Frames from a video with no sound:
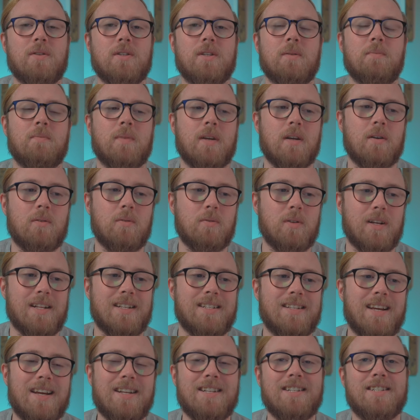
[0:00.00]
something called
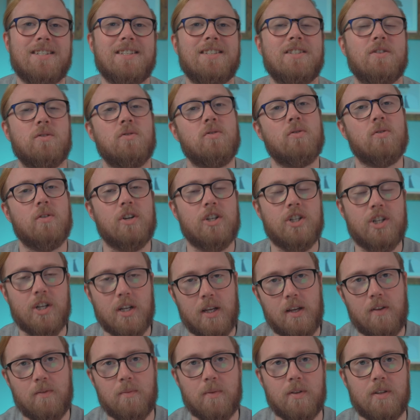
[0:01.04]
intentions or
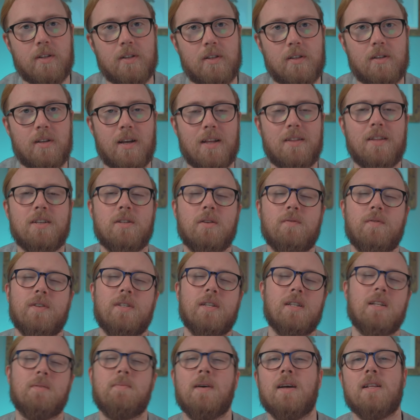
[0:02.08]
achievements. And this
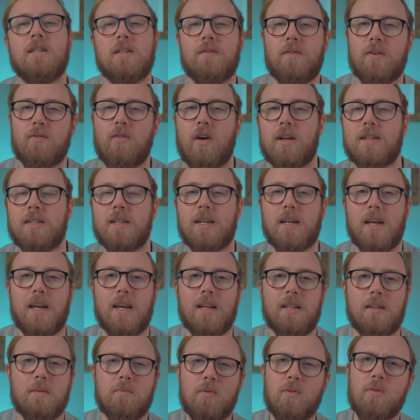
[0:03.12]
obviously depends if you're writing it
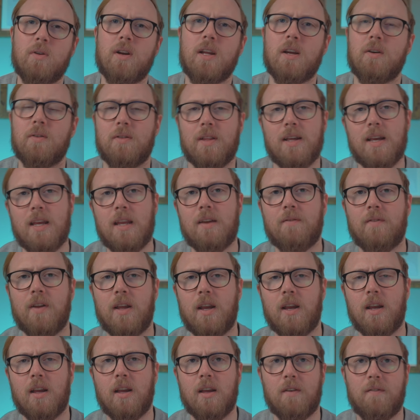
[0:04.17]
in the morning or the
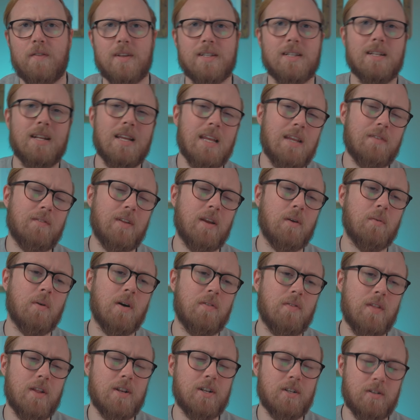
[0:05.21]
evening. If it's an evening
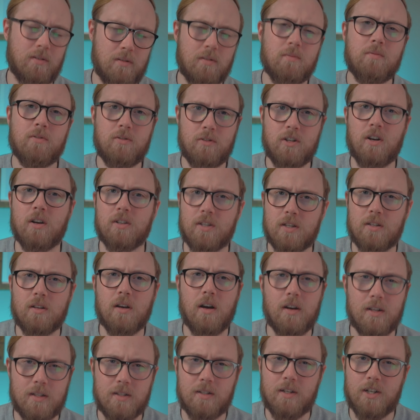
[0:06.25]
one, then chances
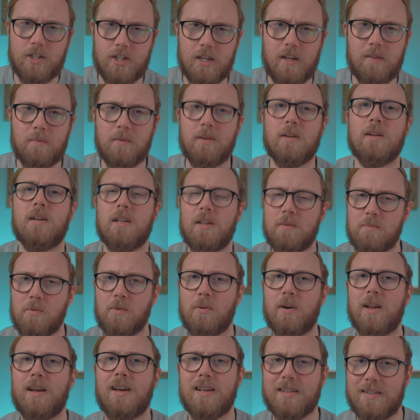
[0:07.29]
are it's an achievement. In the
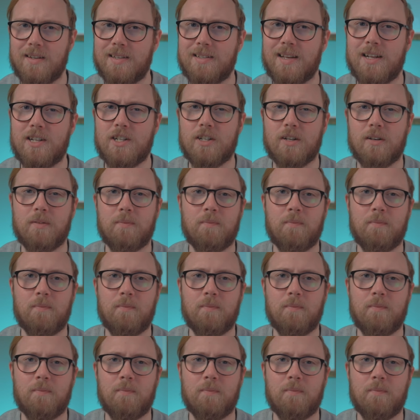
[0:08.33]
morning, it's an intention.